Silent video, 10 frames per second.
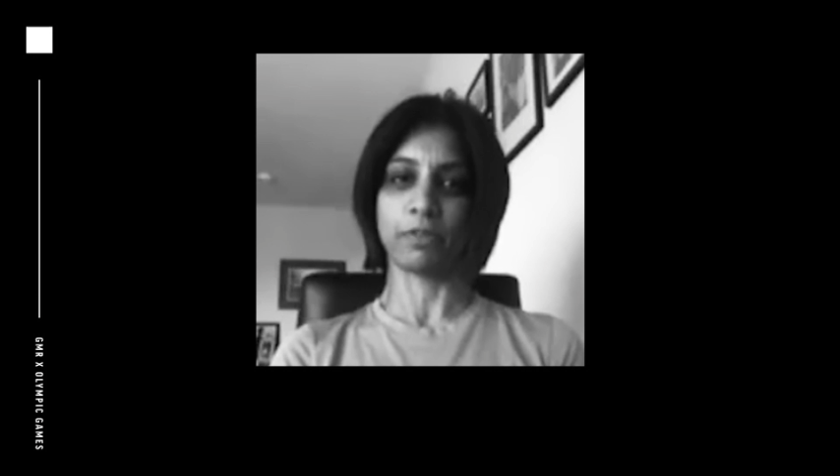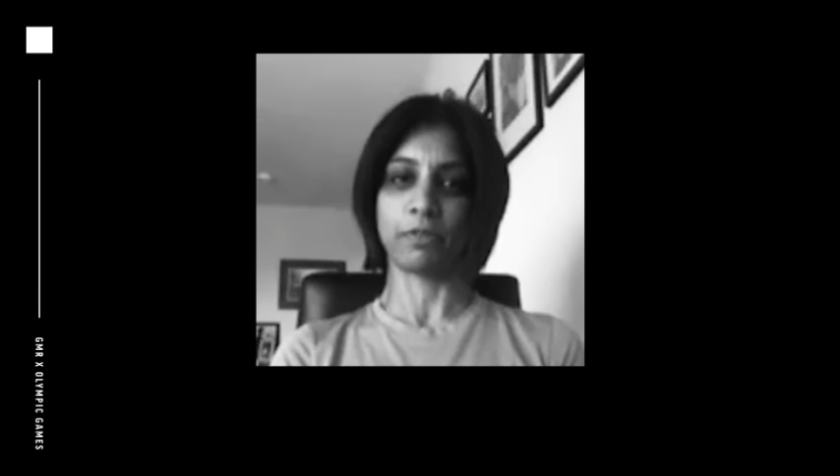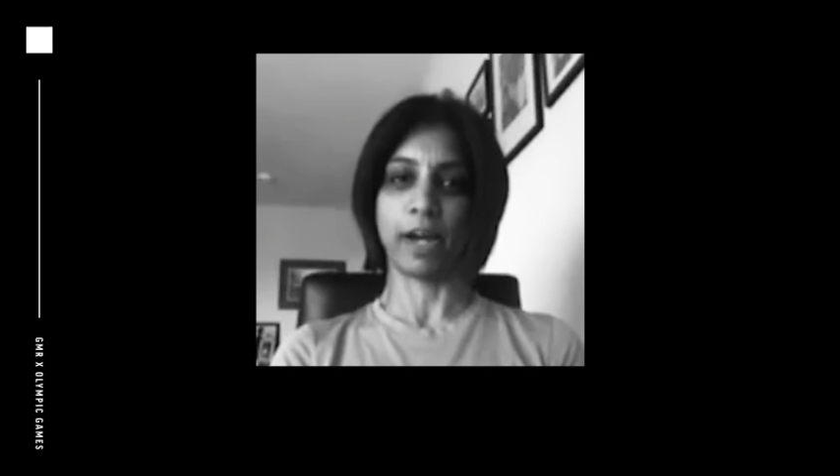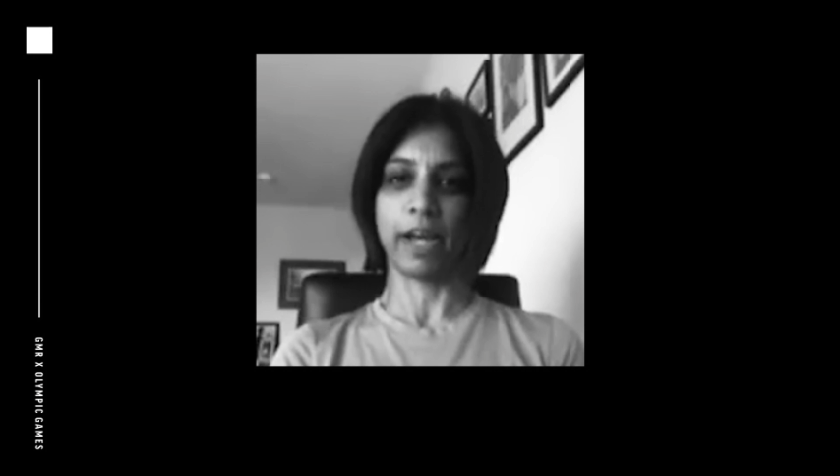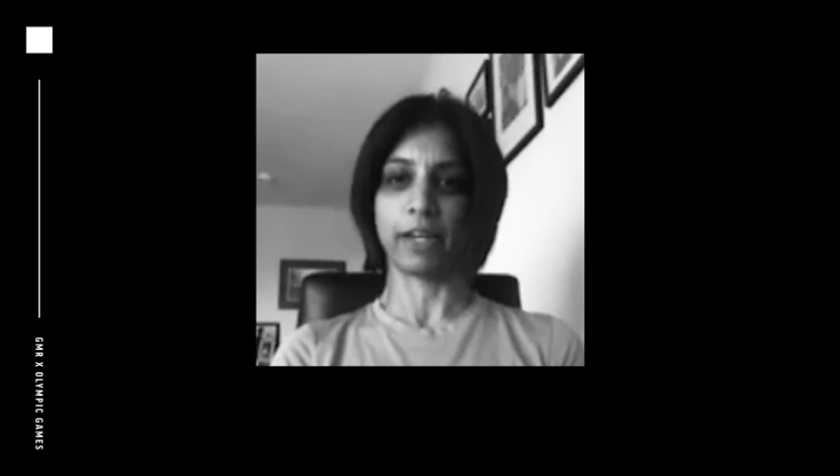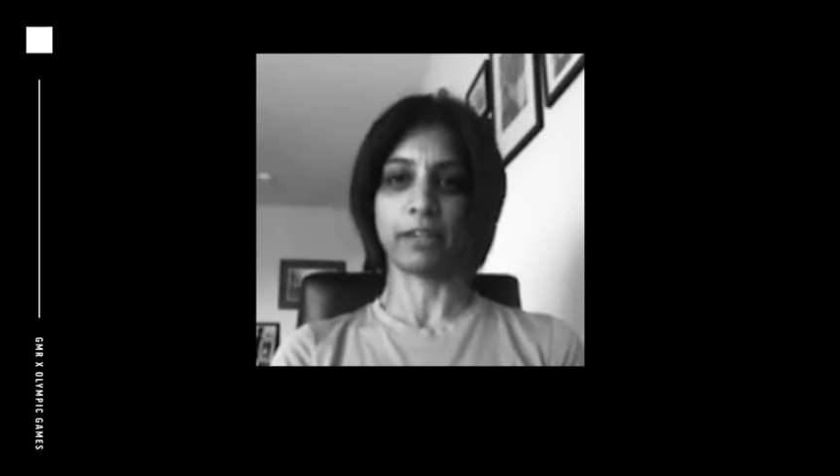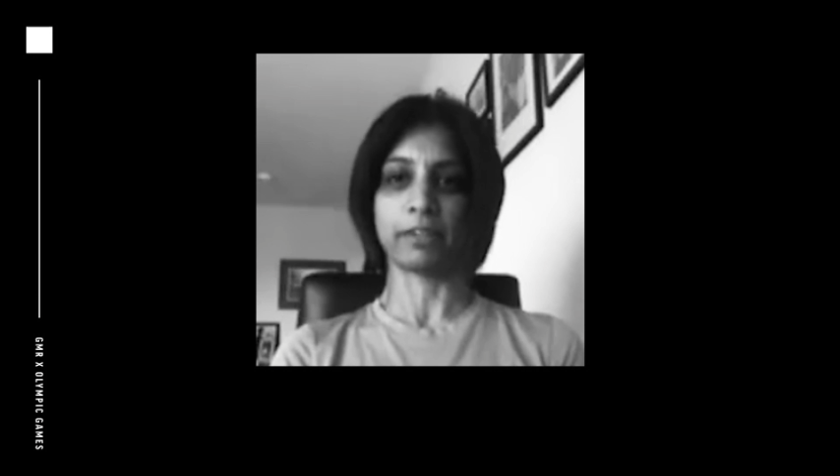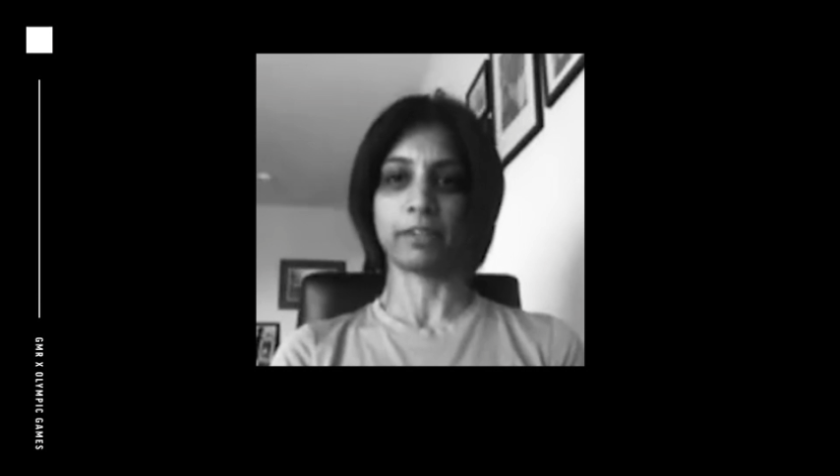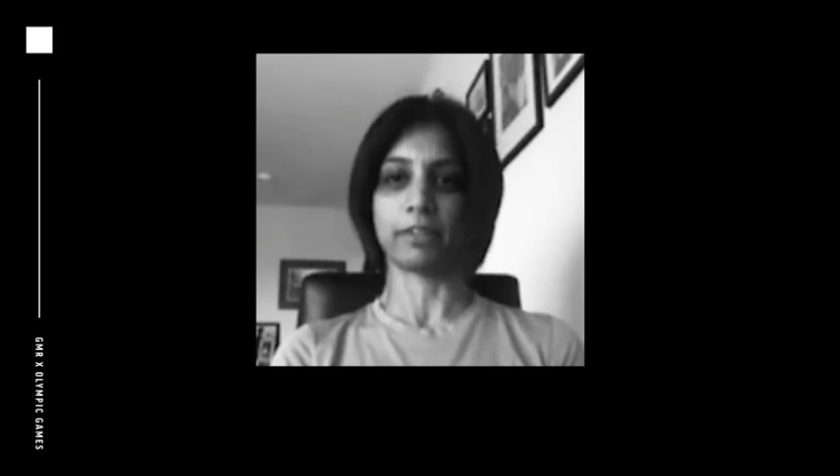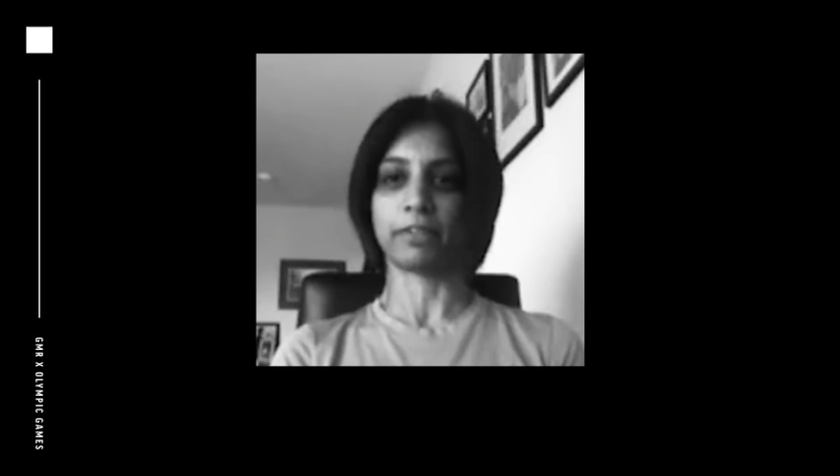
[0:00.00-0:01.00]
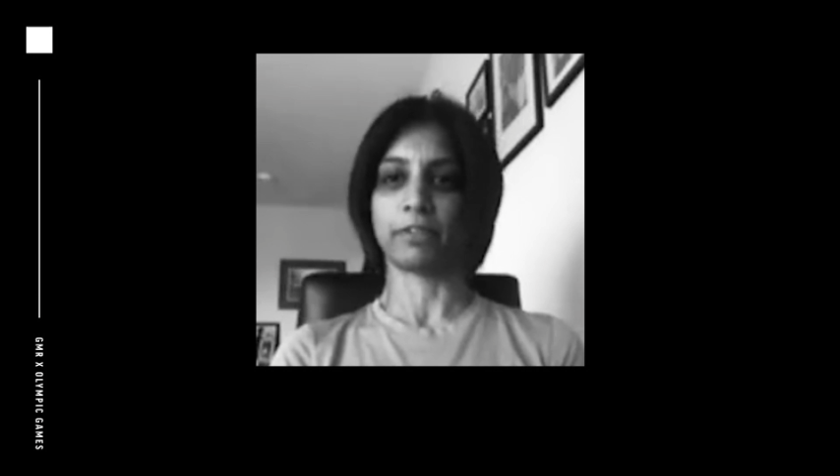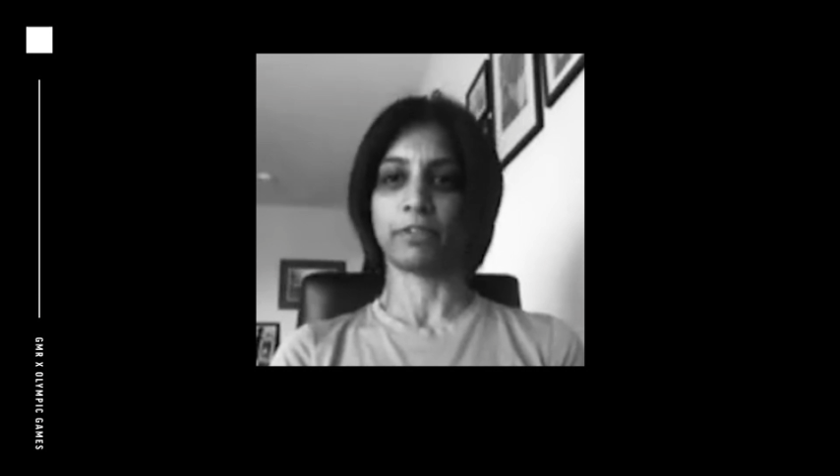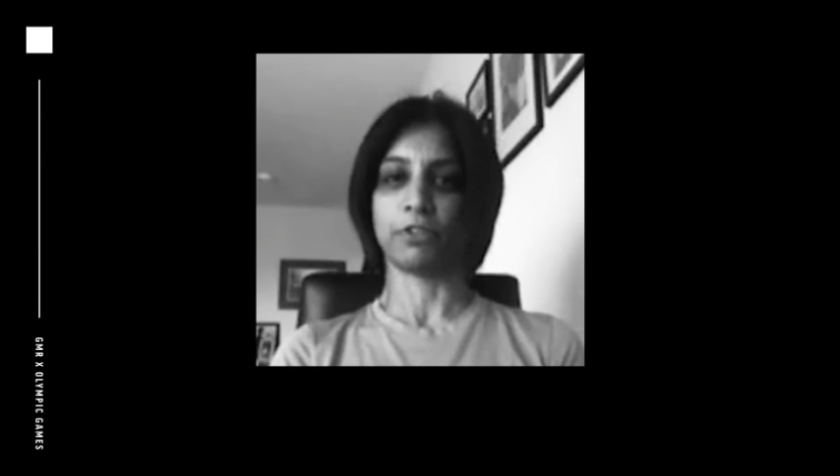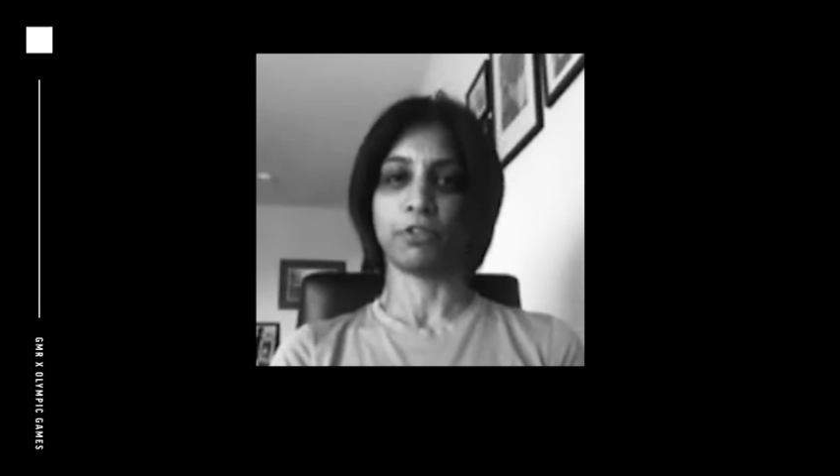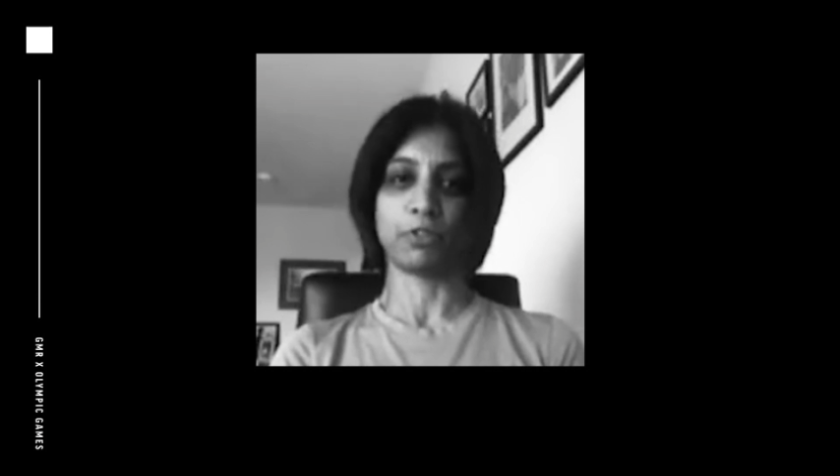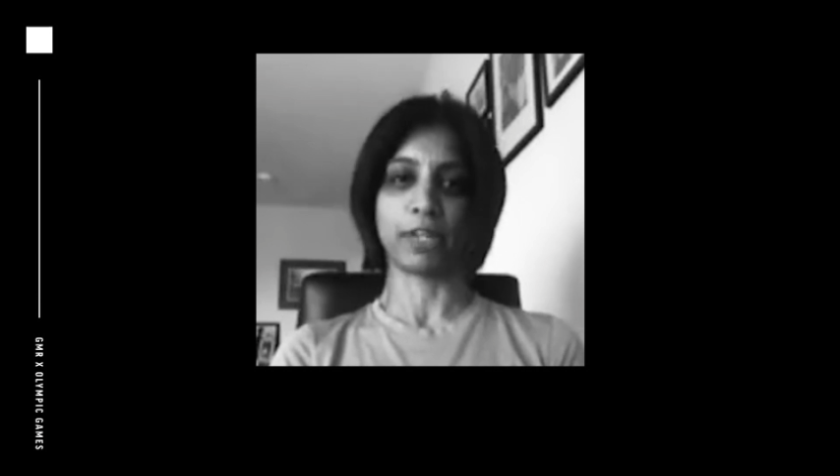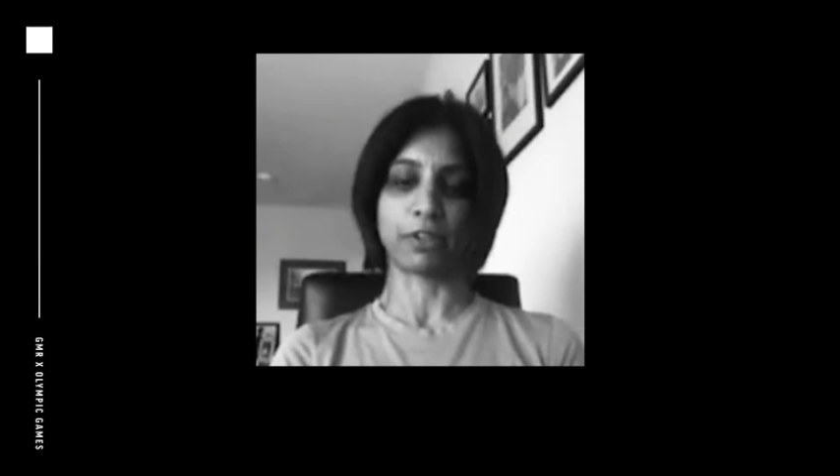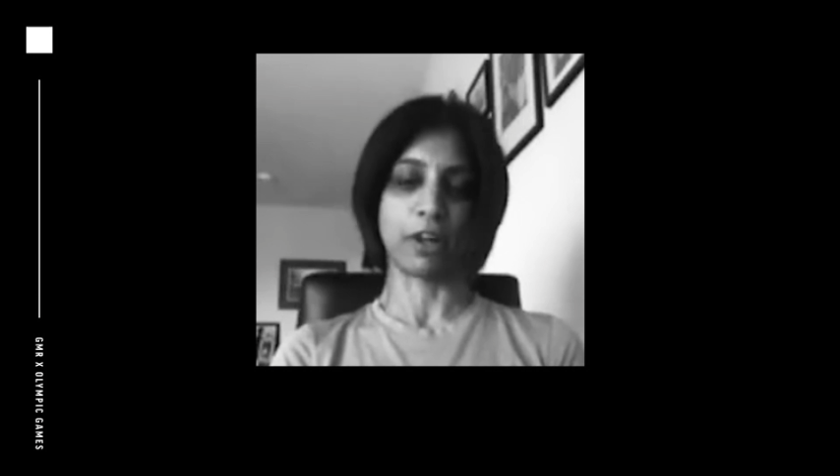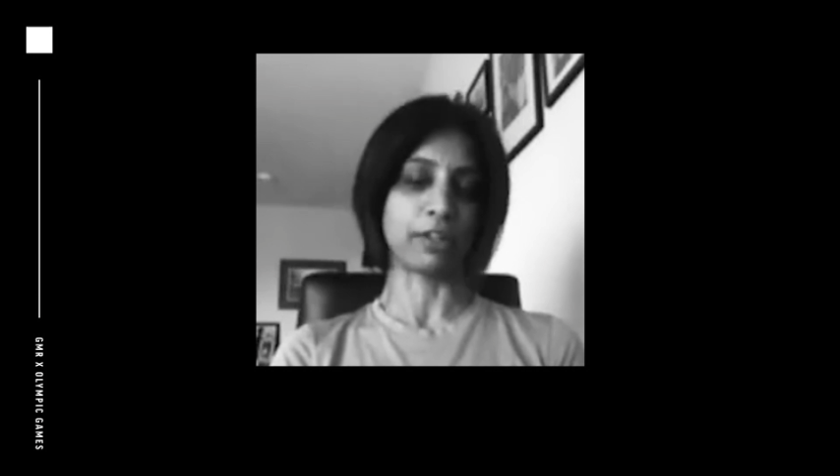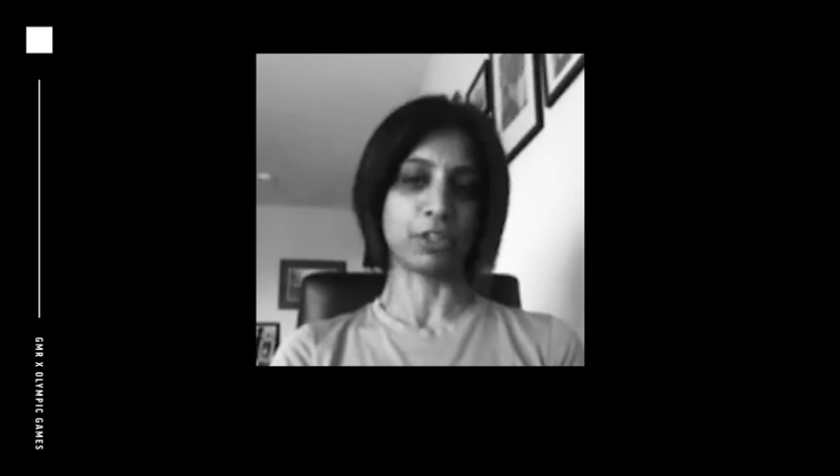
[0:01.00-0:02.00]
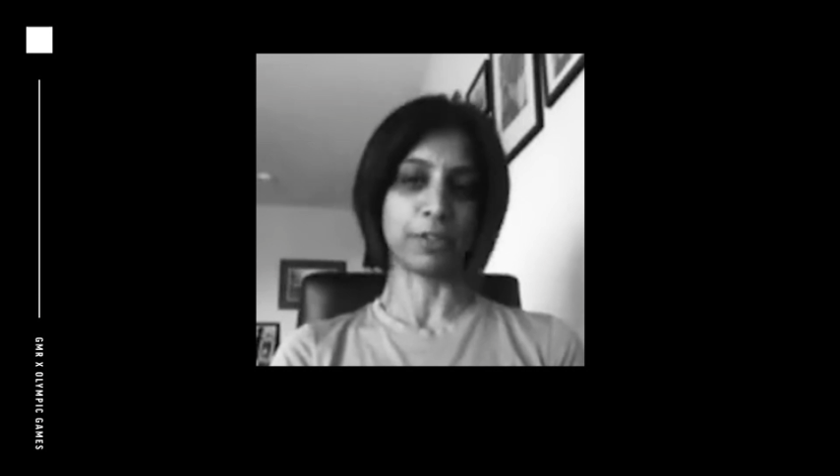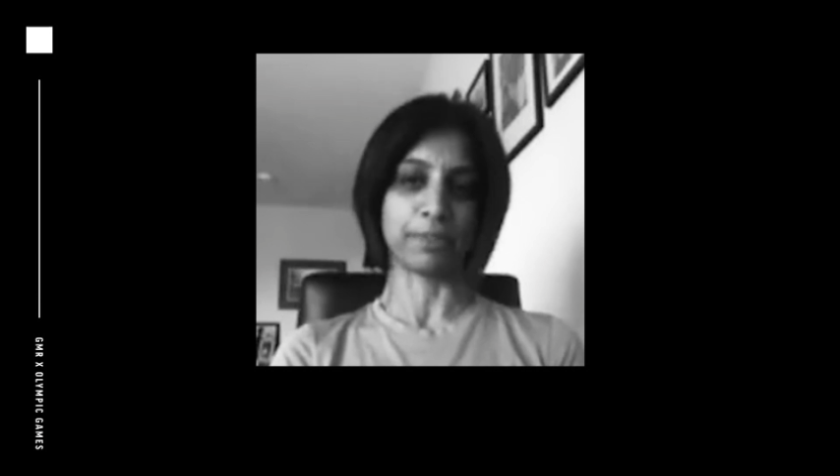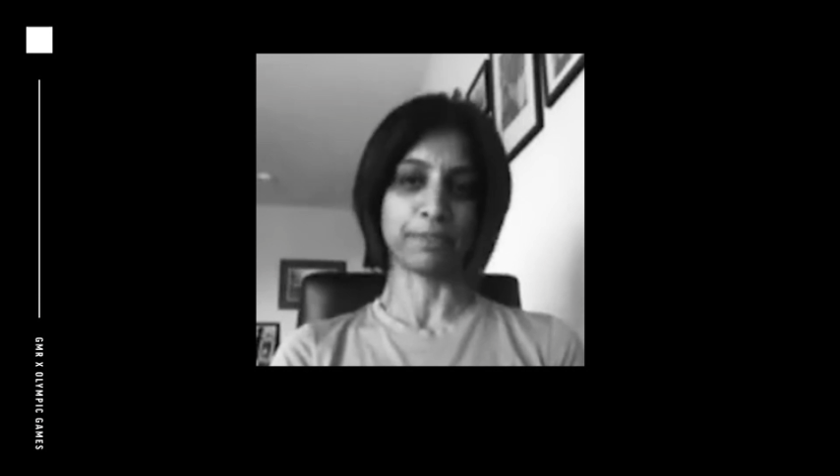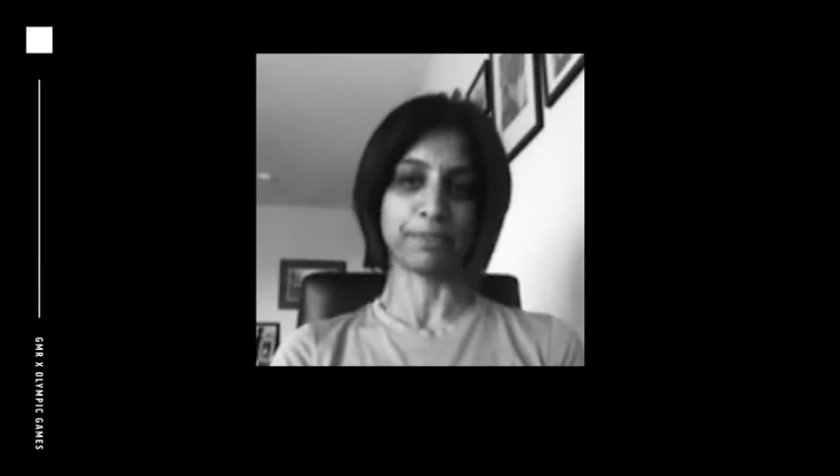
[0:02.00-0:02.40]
via new technology.